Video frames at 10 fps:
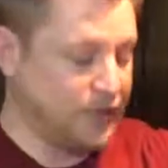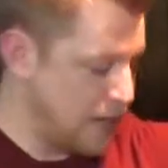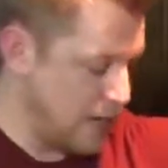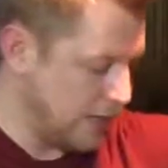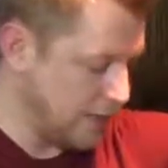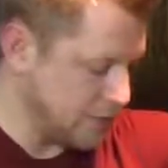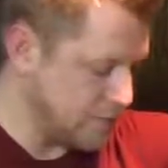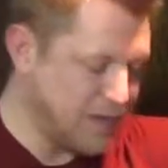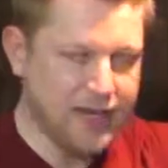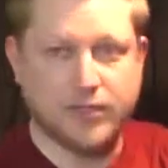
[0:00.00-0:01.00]
and not a lot of
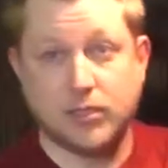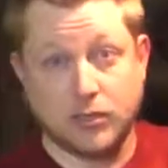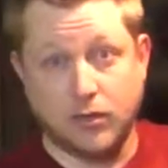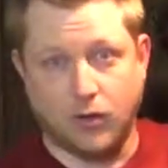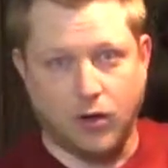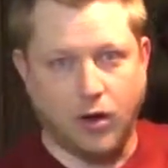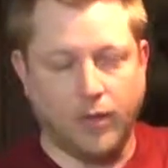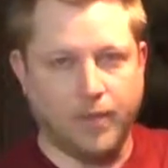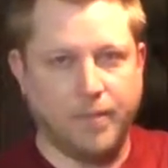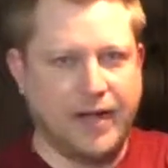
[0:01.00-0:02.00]
space
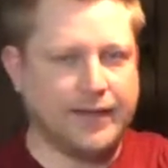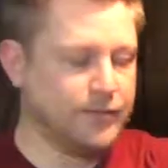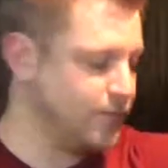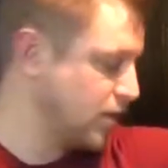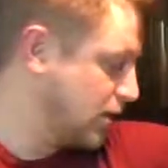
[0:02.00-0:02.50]
on the bottom